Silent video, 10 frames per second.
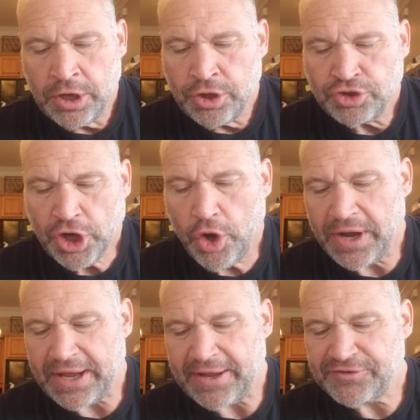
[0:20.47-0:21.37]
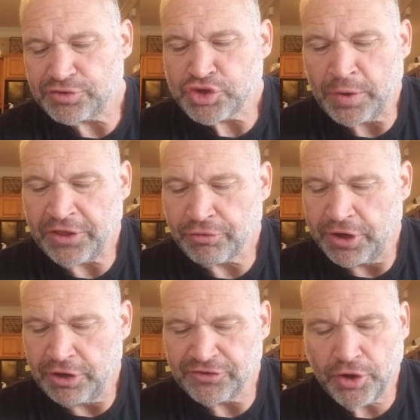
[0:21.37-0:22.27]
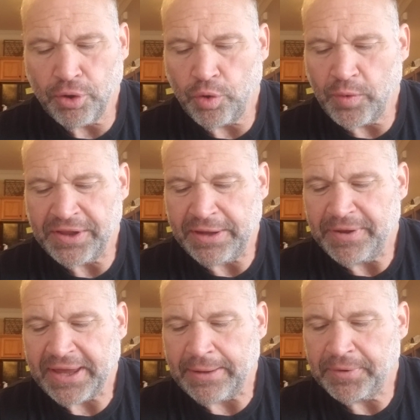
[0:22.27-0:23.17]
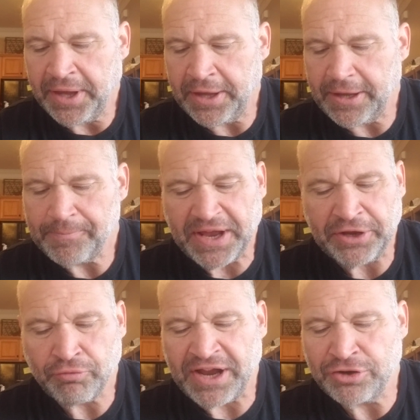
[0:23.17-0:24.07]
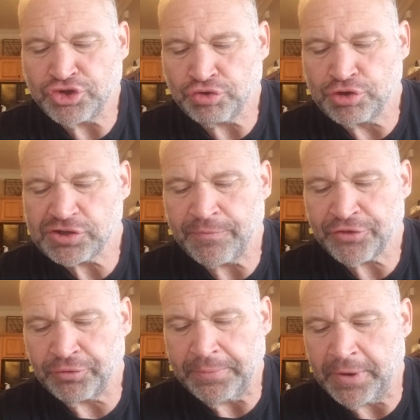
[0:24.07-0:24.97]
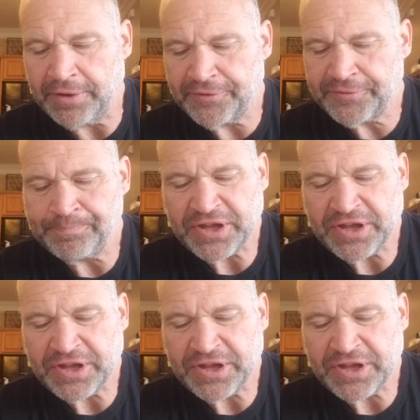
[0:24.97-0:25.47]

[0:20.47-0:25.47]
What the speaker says: Jehoahaz was 23 years old when he became king, and he reigned in Jerusalem 3 months.